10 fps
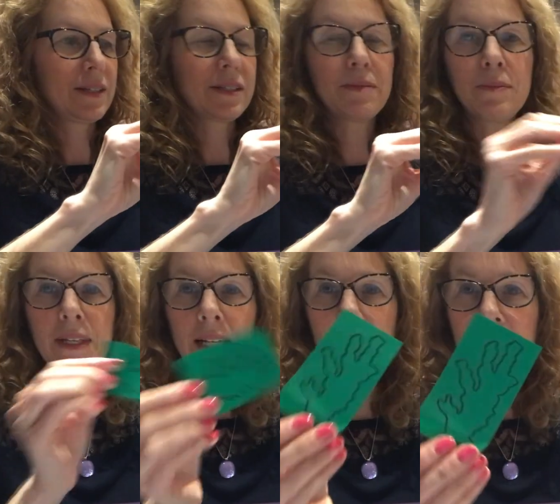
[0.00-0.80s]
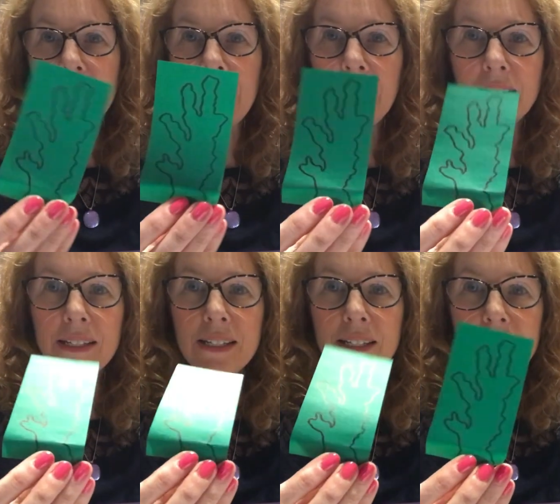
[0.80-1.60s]
something like
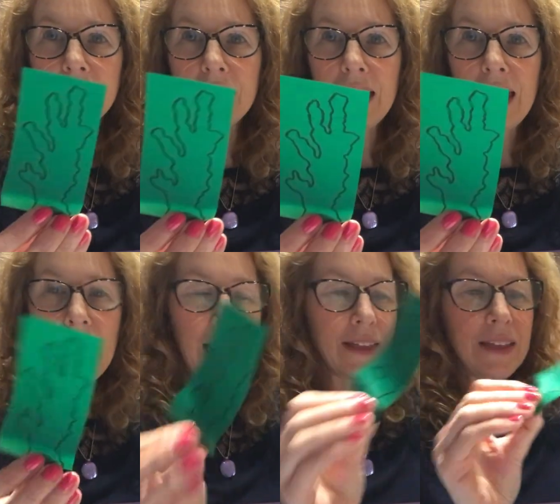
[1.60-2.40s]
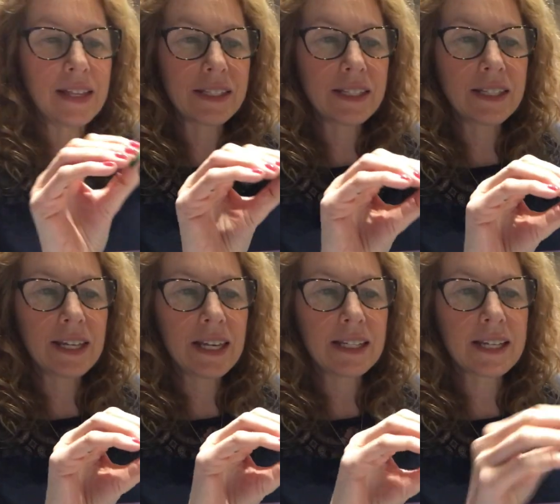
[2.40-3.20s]
that, and then
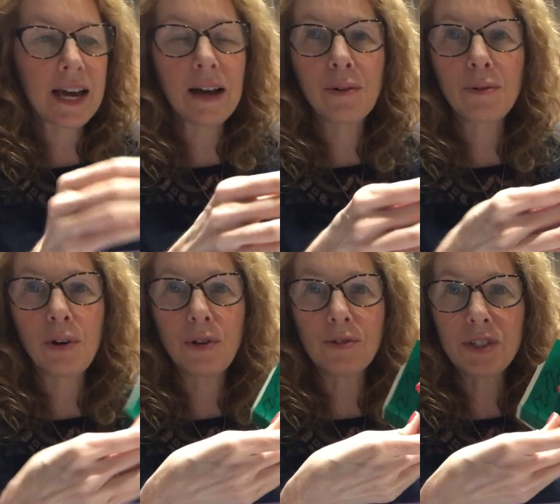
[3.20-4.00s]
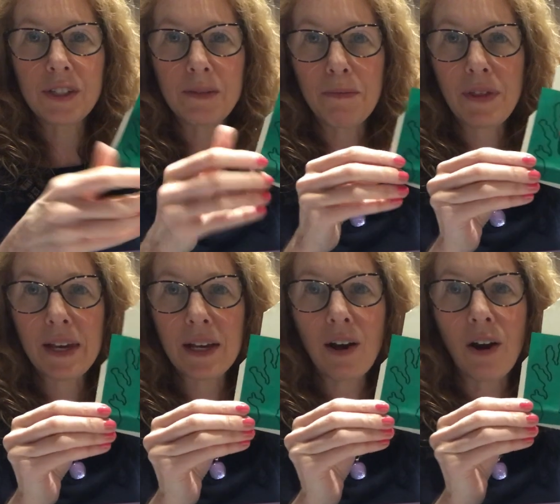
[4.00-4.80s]
stick it down onto some
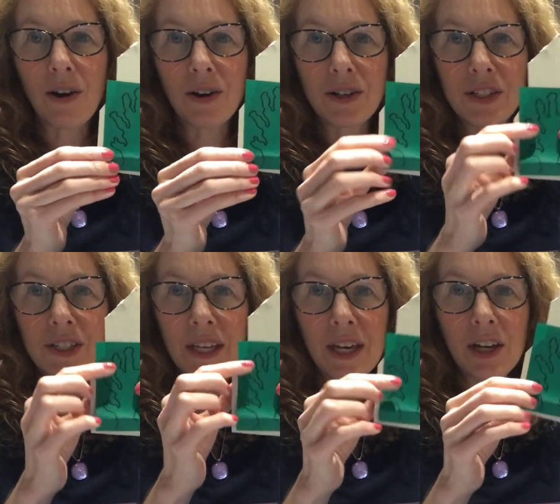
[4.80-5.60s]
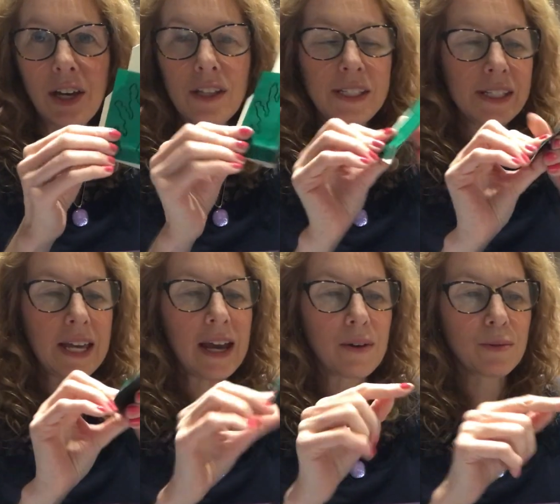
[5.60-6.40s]
thick card, cut it
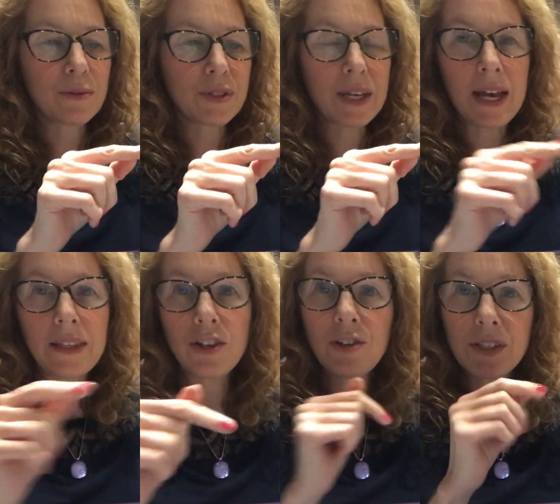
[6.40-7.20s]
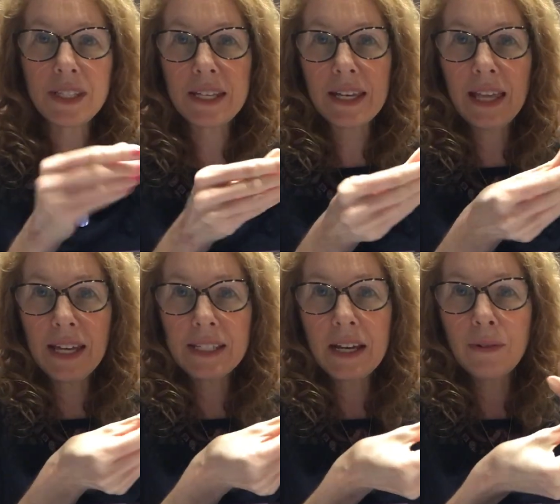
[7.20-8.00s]
out, and you could stick
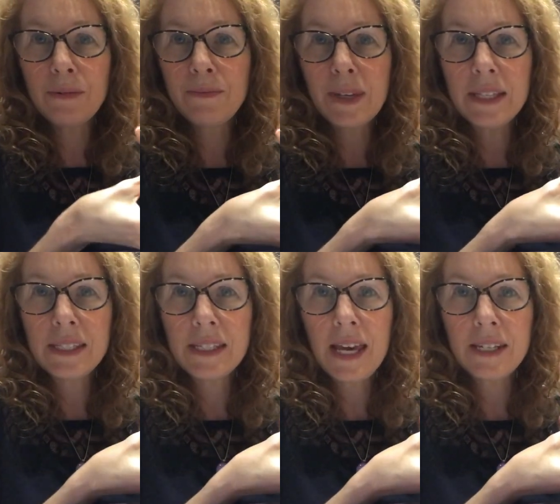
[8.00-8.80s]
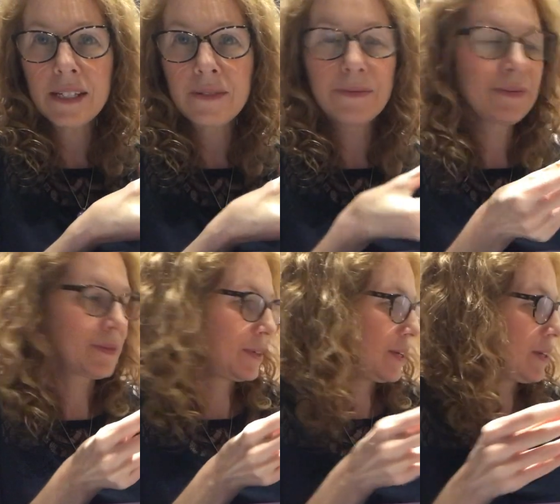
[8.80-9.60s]
that down instead.
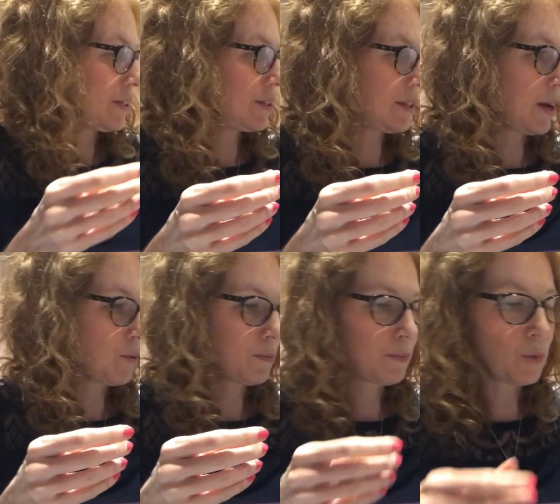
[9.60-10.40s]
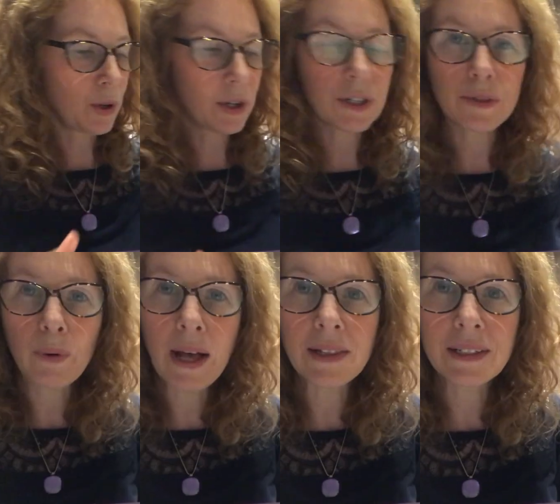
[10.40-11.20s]
So that would work as
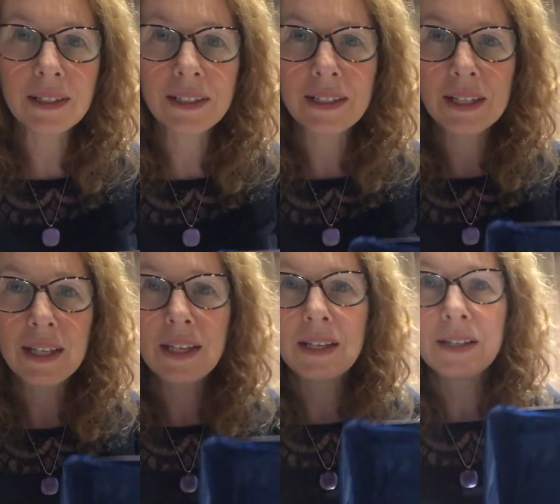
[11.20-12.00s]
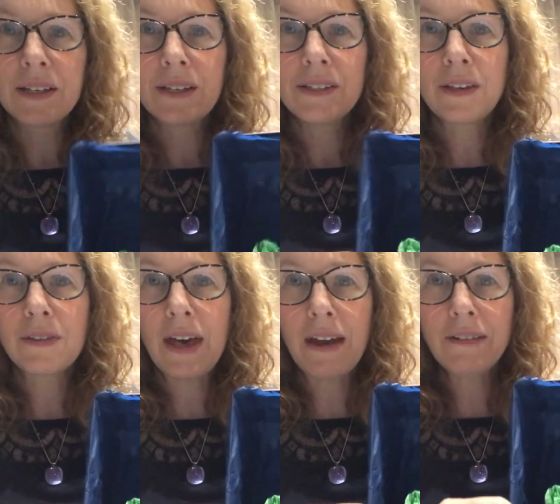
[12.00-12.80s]
well. So
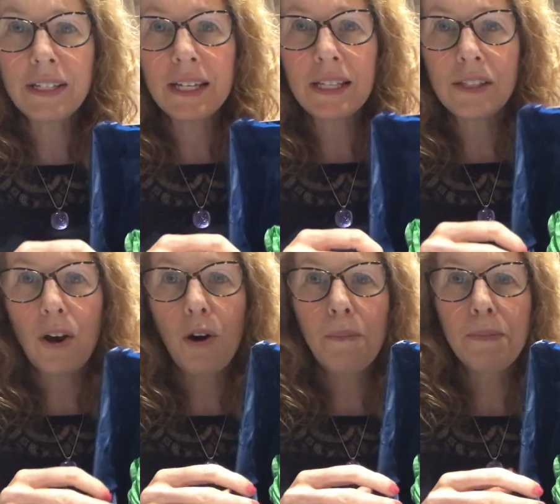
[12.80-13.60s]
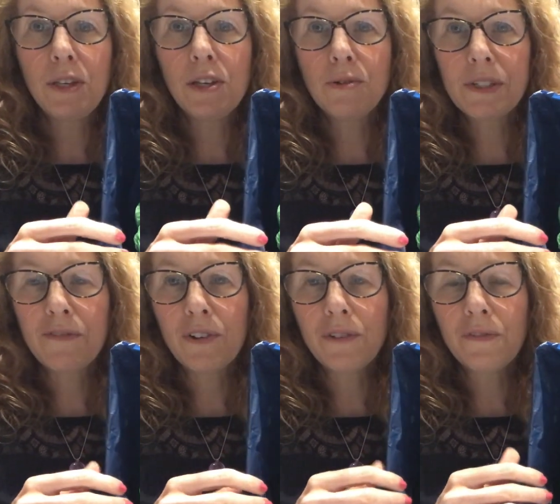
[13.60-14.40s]
there it is, our
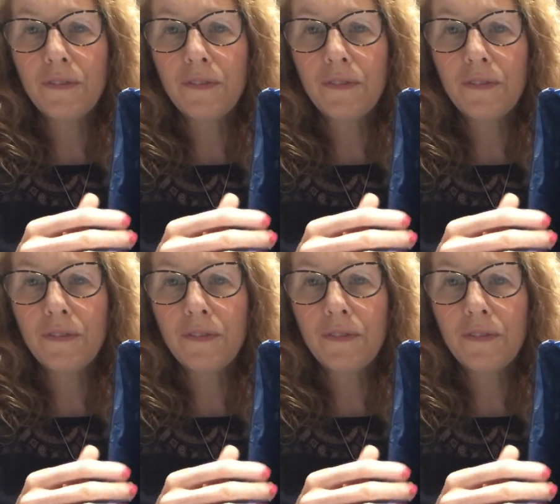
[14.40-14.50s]
beautiful